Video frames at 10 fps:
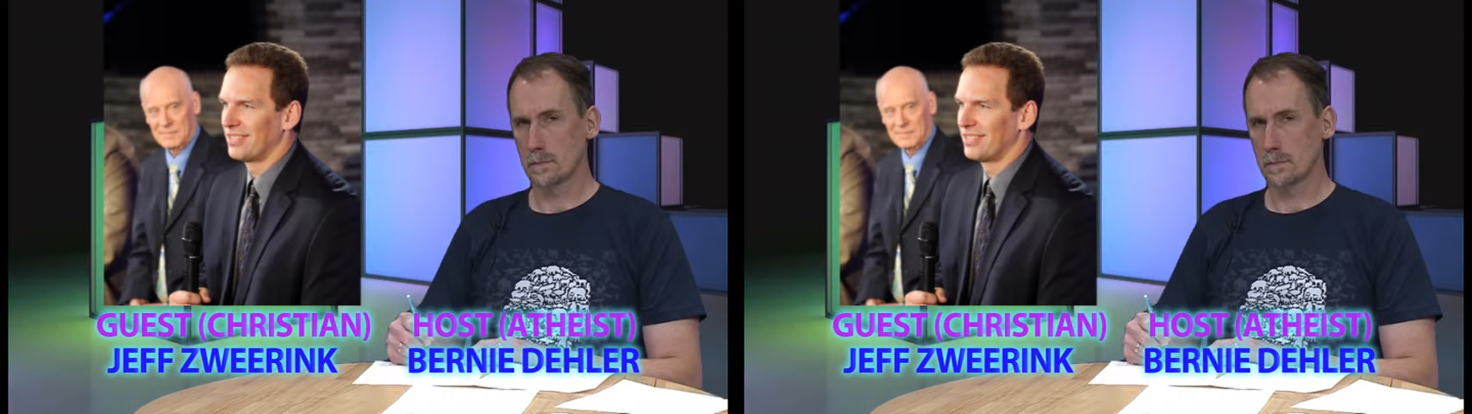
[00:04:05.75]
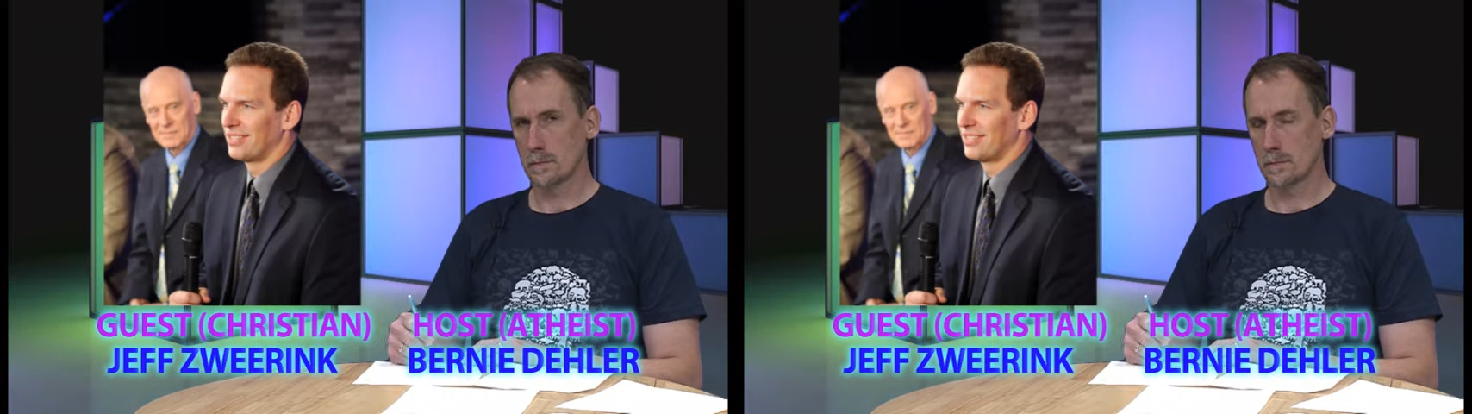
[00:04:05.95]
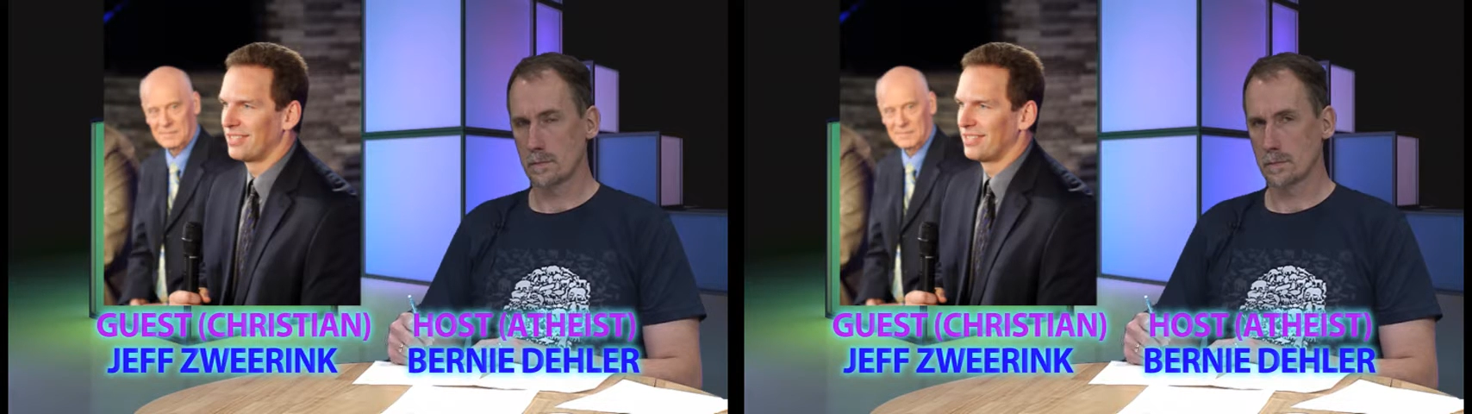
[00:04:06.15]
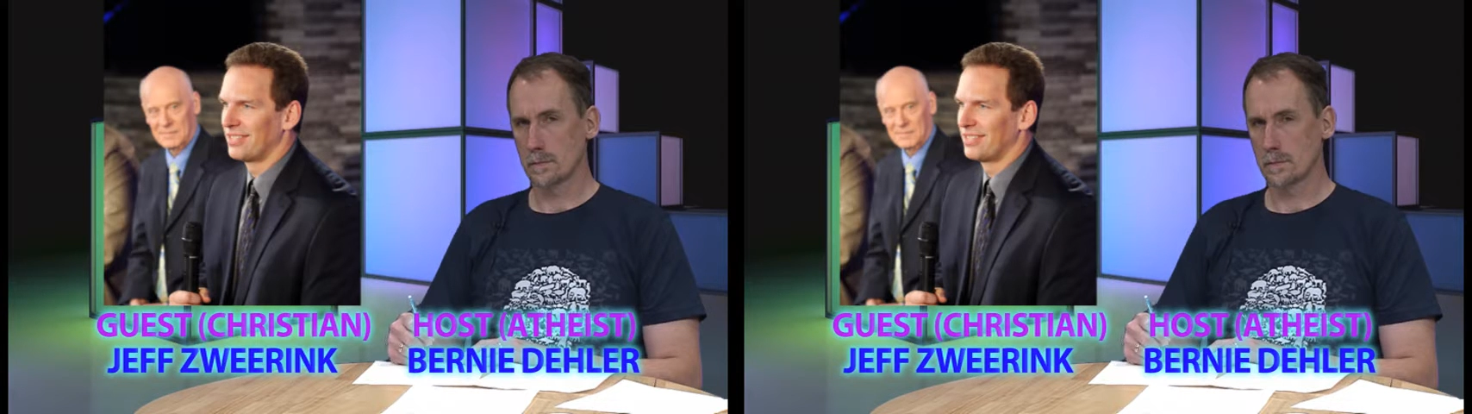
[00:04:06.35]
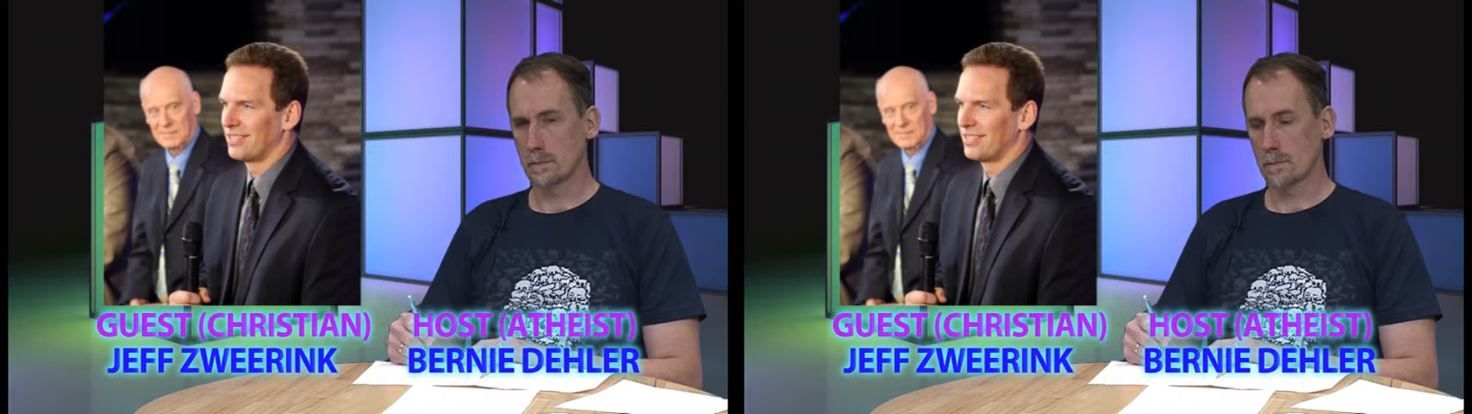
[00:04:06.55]

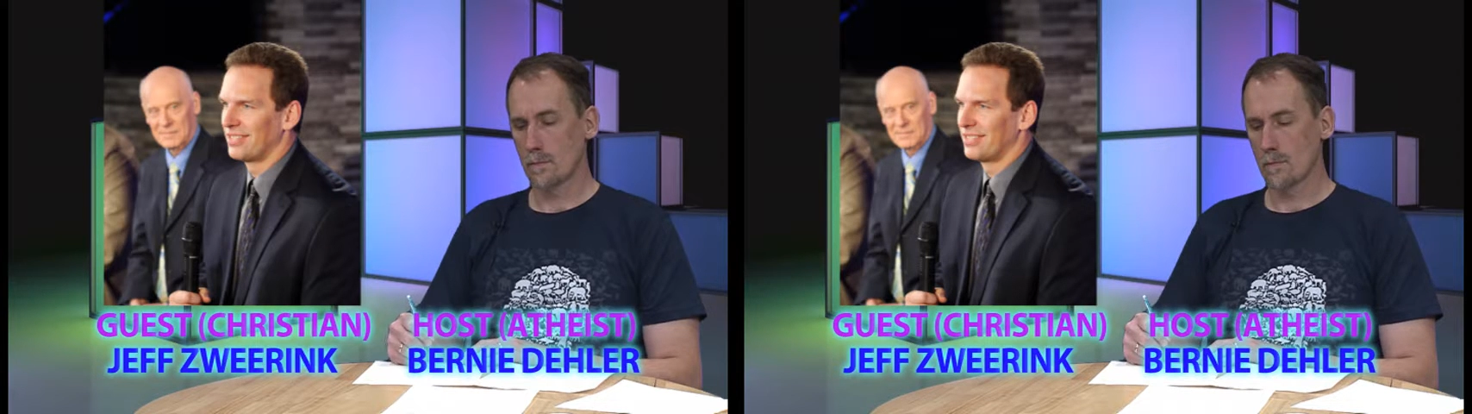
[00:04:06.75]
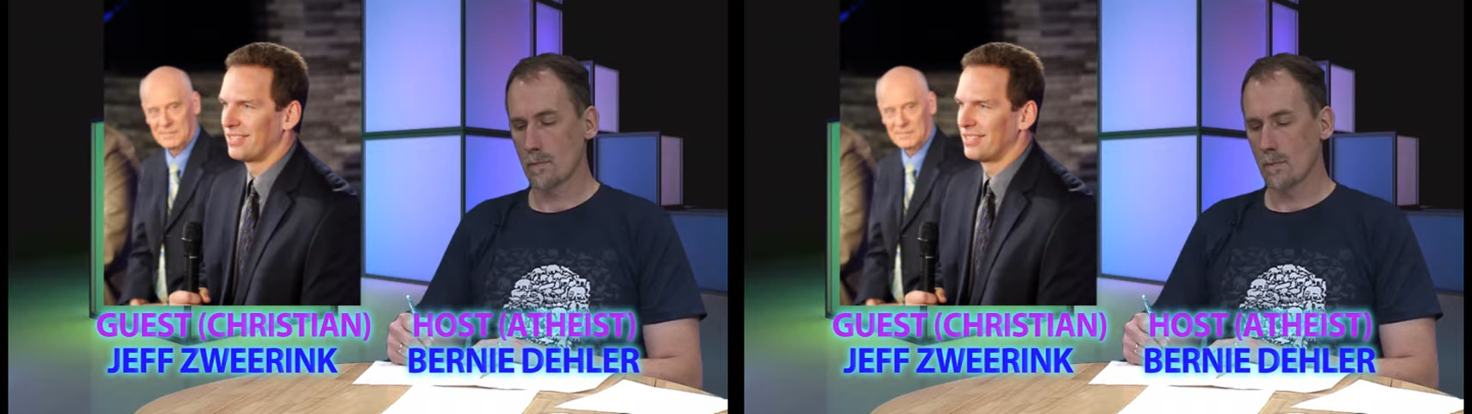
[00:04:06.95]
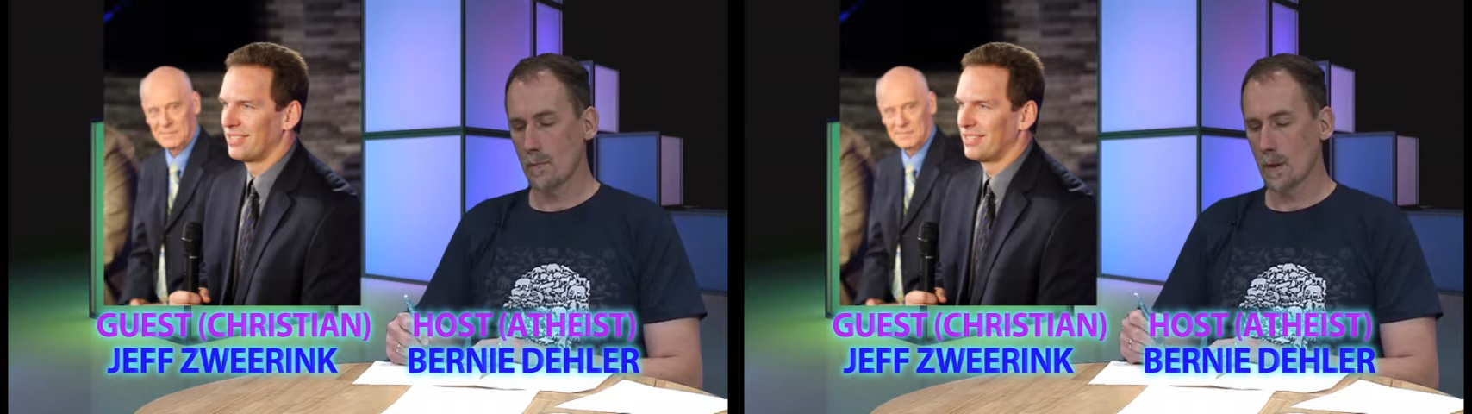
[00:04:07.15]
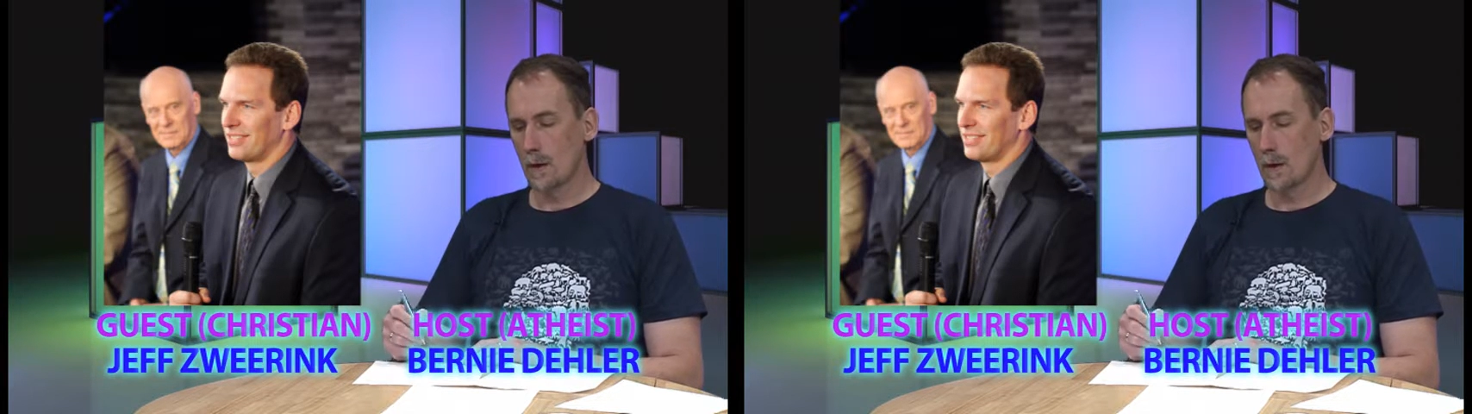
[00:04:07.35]
(no one is talking)